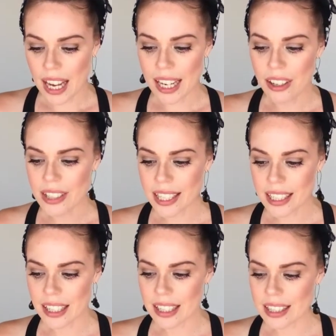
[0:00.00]
And I was
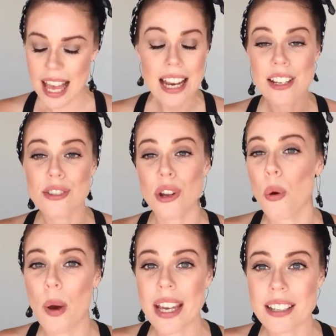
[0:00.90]
like, that is no
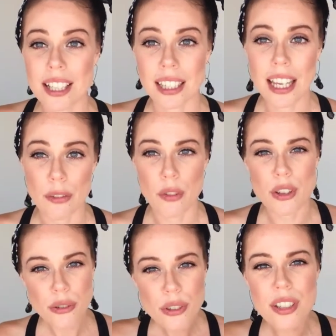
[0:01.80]
way to live.
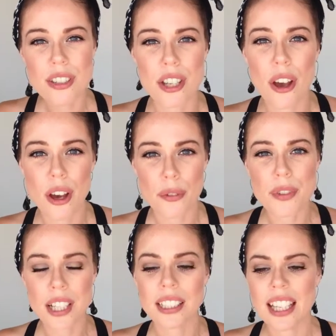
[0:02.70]
You deserve
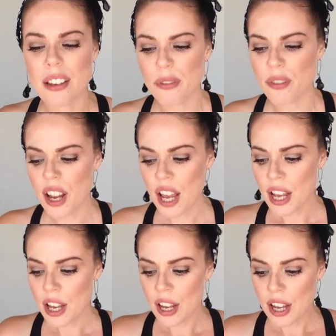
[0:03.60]
to live
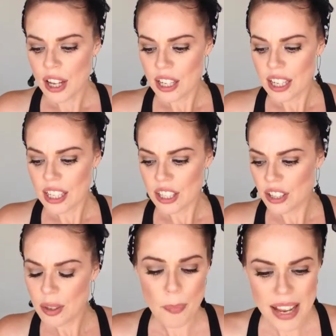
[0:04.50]

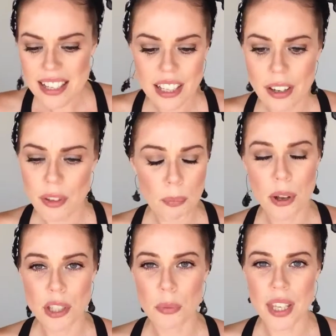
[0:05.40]
the best life you
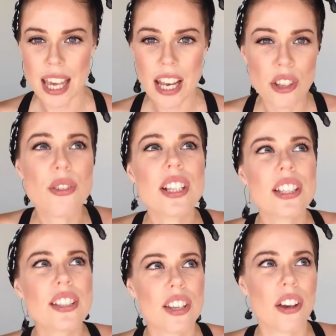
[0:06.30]
possibly can. You
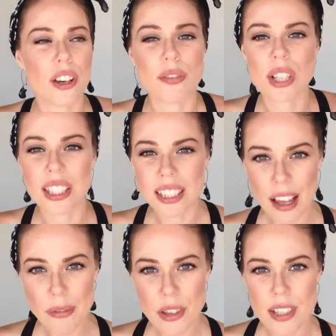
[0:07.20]
deserve to
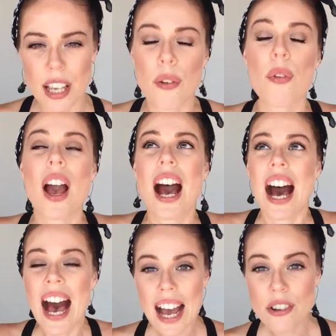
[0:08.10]
love yourself
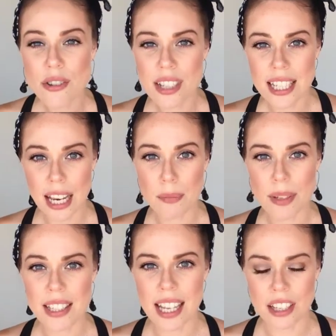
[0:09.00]

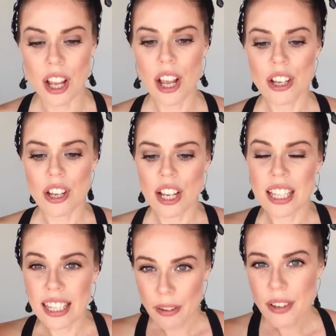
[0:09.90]
110%.
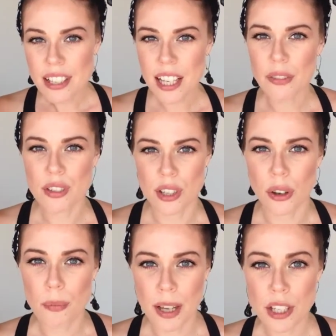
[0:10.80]
Love yourself
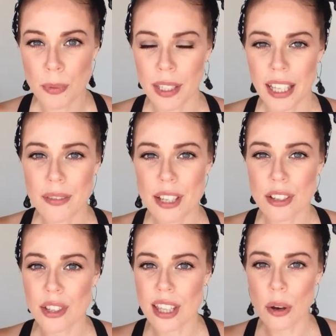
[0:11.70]
so much, my loves,
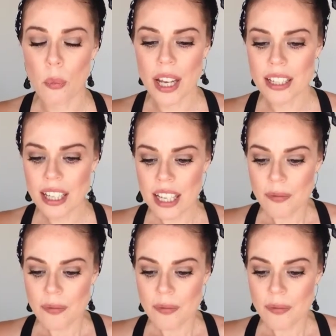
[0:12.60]
so that when